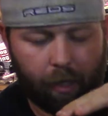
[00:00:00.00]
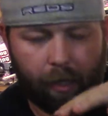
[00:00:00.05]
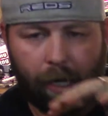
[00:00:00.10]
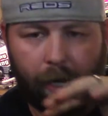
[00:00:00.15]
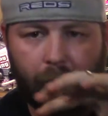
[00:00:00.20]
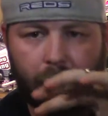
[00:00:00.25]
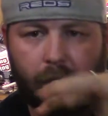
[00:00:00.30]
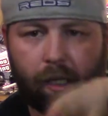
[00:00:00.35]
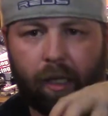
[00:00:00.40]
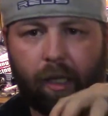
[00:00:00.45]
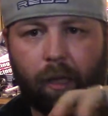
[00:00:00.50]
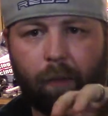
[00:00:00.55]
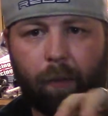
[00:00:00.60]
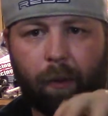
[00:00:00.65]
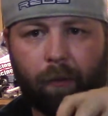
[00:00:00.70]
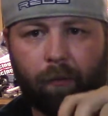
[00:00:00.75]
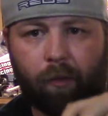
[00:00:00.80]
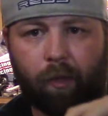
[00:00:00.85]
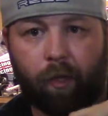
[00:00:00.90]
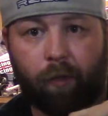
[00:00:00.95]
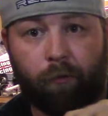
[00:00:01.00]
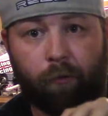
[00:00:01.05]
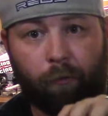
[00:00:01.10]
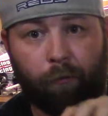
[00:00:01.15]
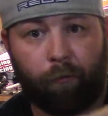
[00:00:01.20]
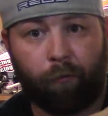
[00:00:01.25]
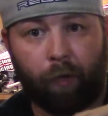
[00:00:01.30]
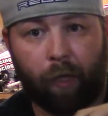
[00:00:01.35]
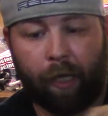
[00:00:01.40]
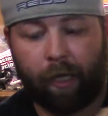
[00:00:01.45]
and to keep everything from
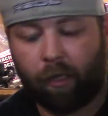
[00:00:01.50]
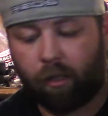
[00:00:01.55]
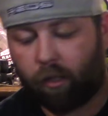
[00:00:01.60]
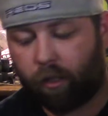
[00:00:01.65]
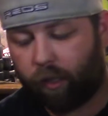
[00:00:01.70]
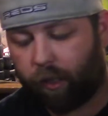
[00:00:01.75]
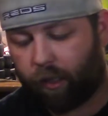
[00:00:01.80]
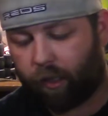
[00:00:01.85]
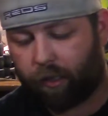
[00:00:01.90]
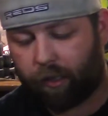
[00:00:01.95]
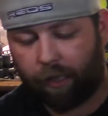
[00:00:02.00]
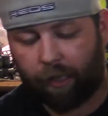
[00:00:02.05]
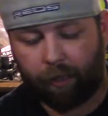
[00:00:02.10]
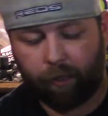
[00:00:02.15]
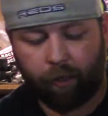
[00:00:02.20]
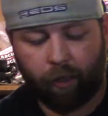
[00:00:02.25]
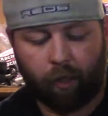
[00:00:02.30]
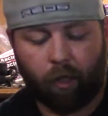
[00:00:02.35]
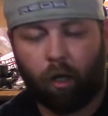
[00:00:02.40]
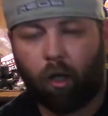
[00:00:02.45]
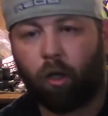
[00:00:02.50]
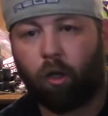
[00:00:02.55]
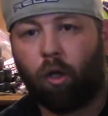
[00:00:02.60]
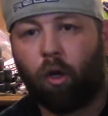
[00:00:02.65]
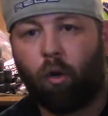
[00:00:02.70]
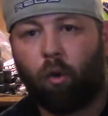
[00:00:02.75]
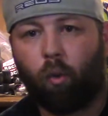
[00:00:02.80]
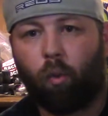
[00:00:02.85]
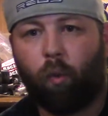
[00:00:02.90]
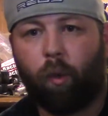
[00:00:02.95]
flexing inside there,
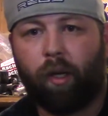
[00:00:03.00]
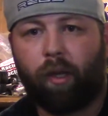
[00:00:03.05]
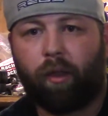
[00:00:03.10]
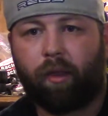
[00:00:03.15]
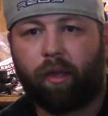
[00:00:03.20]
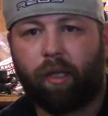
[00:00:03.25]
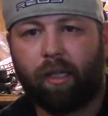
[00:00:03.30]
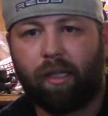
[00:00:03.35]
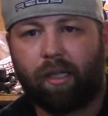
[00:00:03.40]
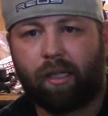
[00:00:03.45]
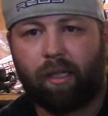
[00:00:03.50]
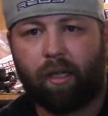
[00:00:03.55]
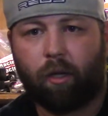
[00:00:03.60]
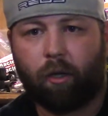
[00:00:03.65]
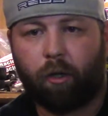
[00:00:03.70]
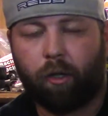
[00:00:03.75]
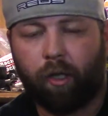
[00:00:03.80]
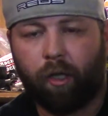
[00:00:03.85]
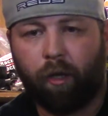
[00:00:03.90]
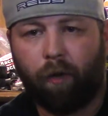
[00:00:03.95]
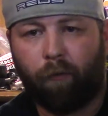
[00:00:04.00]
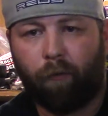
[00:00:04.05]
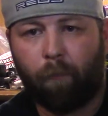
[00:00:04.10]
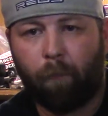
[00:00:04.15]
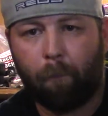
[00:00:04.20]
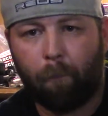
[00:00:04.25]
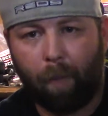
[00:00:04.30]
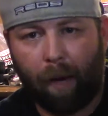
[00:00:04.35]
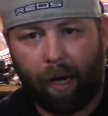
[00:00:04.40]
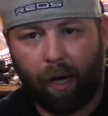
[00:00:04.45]
along with the center diff
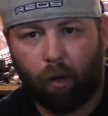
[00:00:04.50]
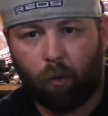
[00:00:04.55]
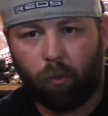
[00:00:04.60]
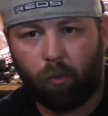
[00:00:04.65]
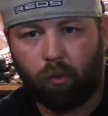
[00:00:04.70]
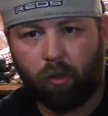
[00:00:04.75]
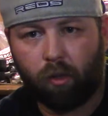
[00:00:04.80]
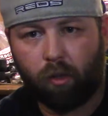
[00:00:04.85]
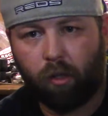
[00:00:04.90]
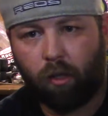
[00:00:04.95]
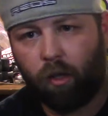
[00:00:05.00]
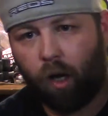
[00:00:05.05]
mount.